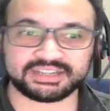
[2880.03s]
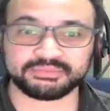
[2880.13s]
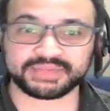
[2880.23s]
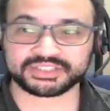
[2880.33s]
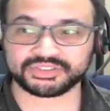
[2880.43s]
and
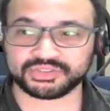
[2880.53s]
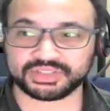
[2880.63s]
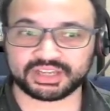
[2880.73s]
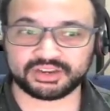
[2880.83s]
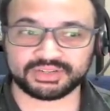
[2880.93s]
make sure
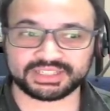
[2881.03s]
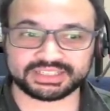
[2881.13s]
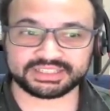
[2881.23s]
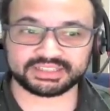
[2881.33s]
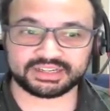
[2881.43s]
that only
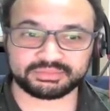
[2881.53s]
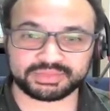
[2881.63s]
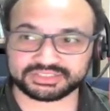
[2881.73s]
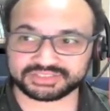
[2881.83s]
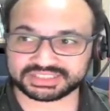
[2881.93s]
the IP
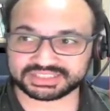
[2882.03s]
addresses